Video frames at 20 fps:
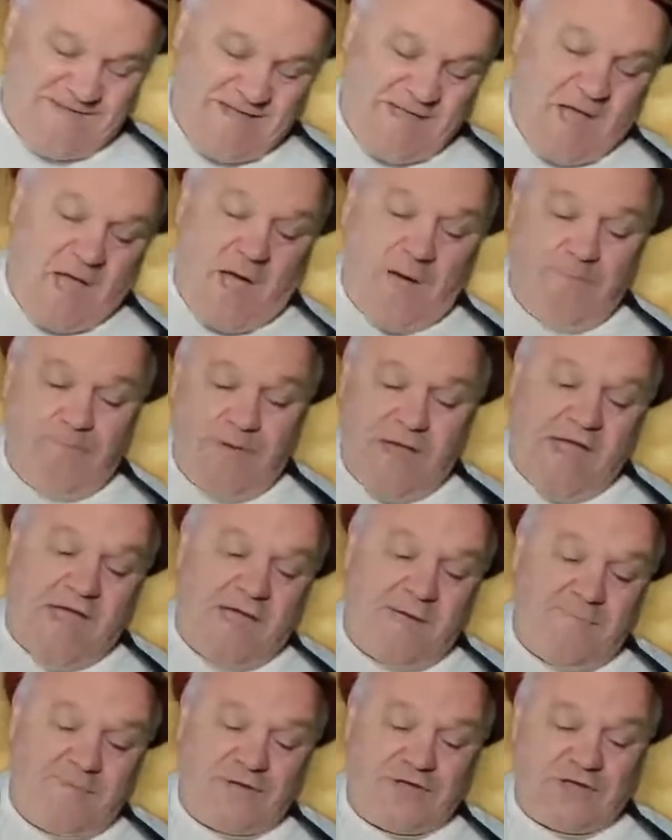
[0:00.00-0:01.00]
A
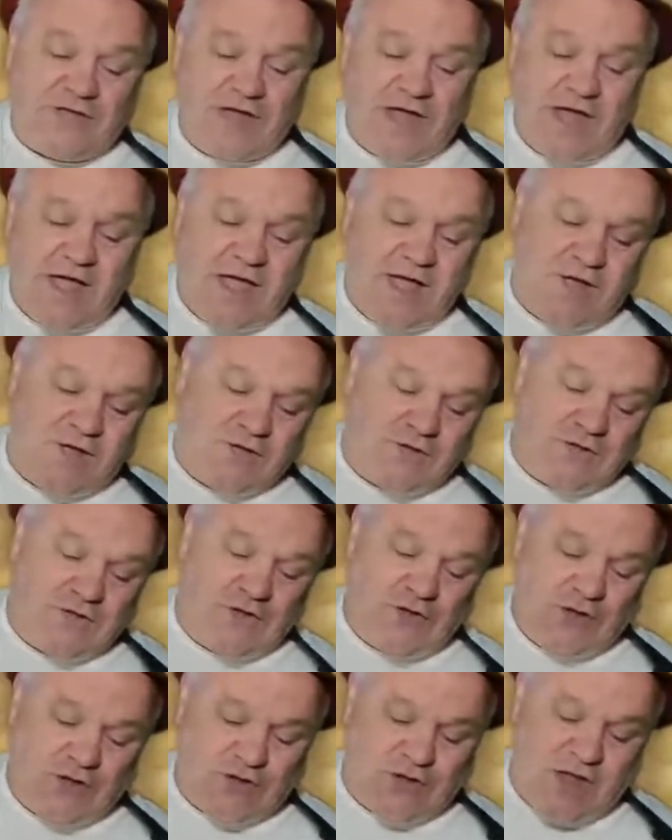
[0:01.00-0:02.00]
baby
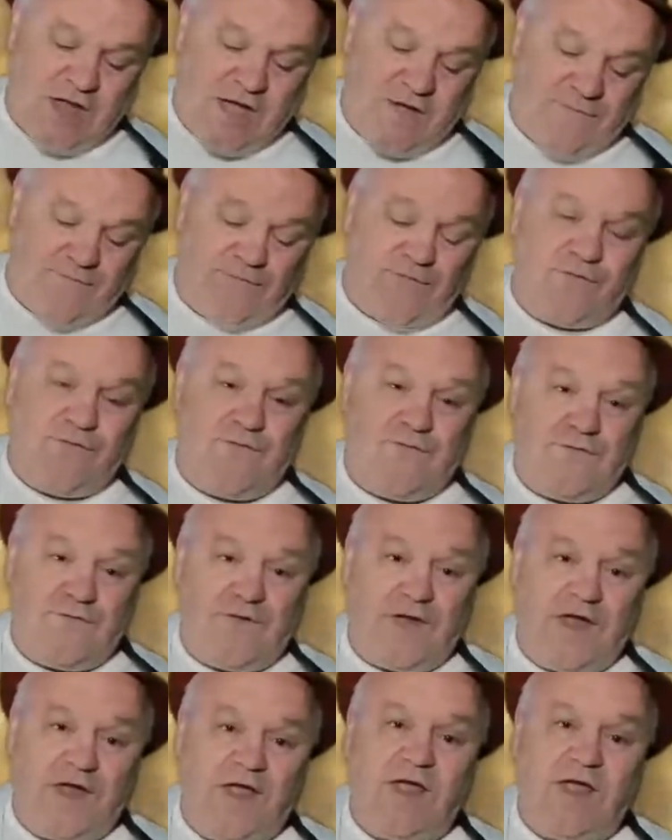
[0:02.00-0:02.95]
changes everything.